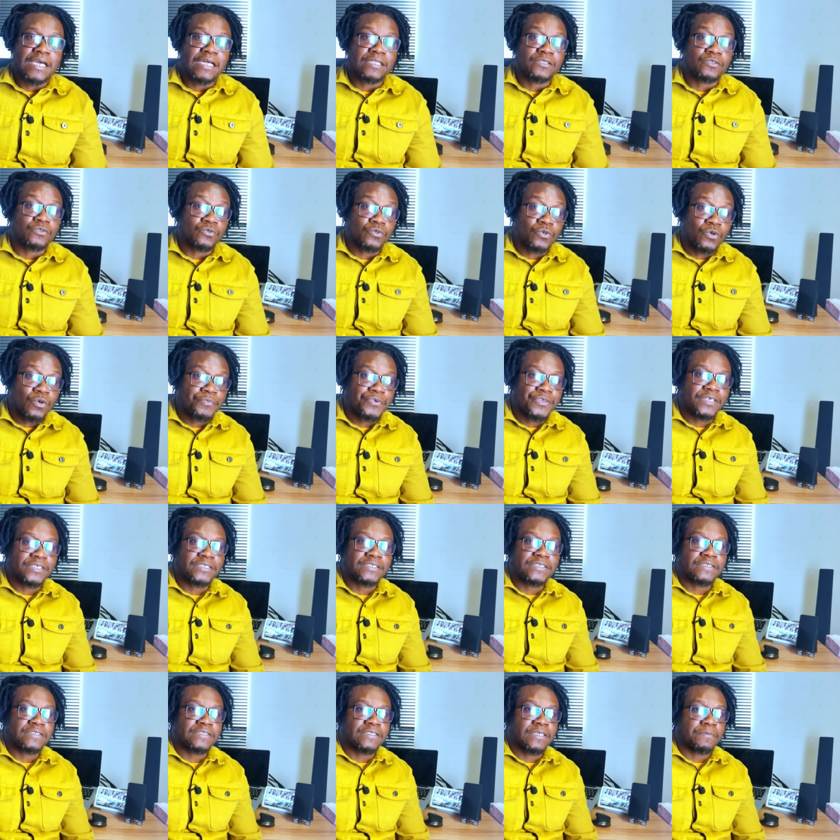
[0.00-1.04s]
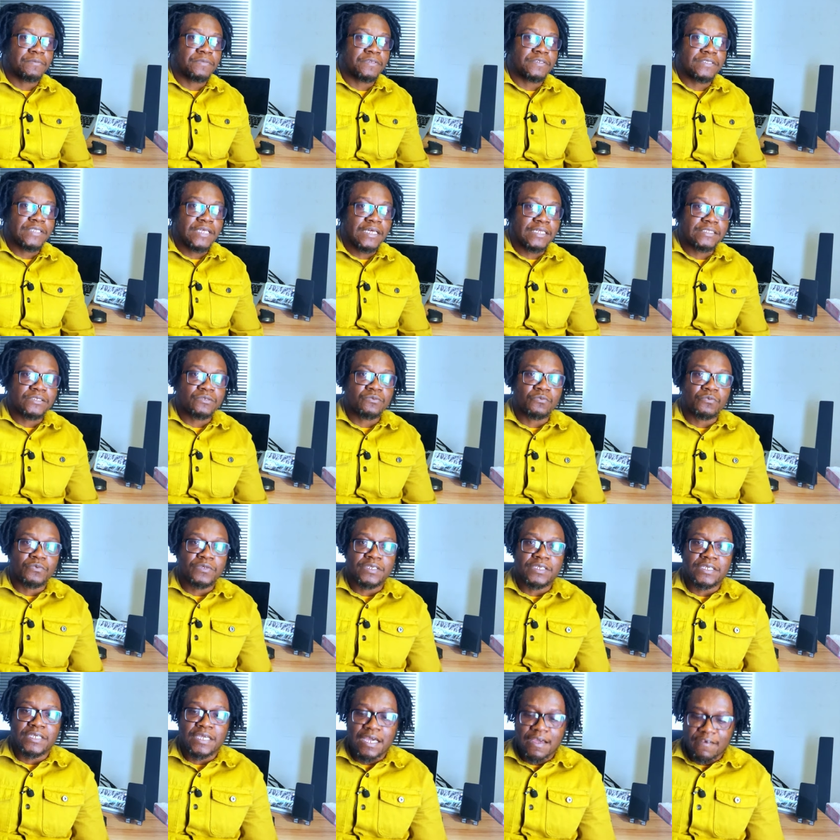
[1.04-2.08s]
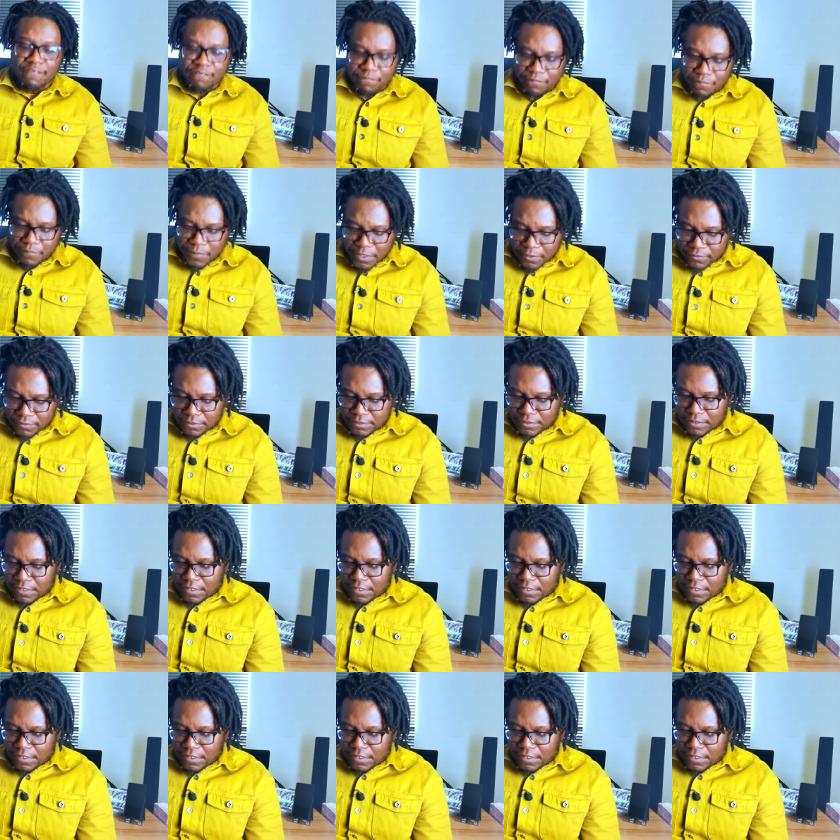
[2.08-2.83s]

and to computer systems that we have built.